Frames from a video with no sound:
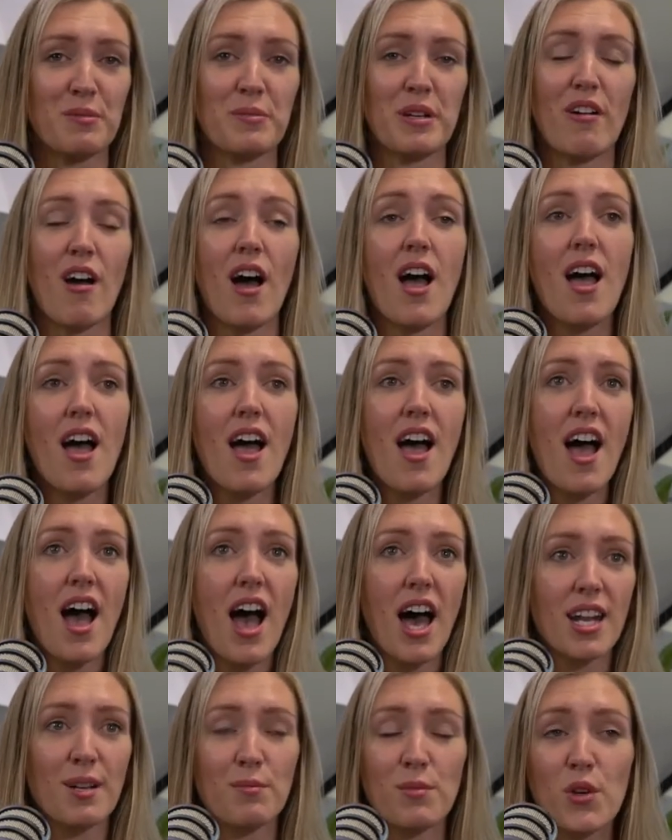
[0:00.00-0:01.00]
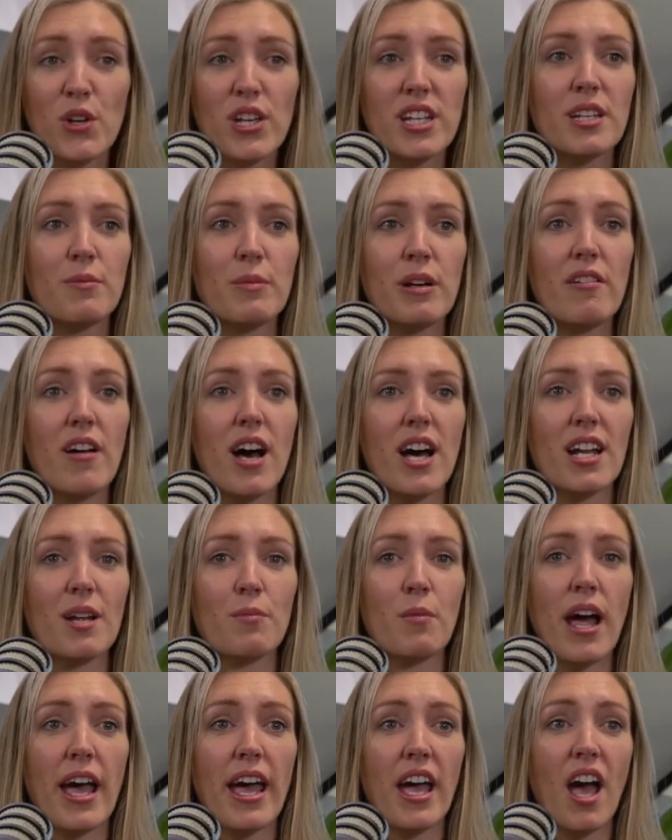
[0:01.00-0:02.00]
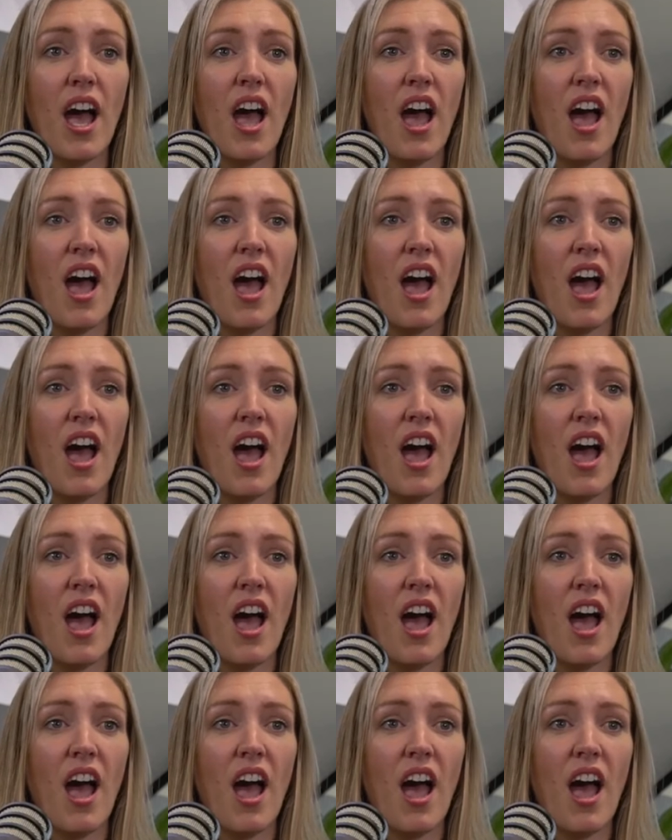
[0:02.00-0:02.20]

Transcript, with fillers: mirror. And I'm looking in the mirror and I'm like,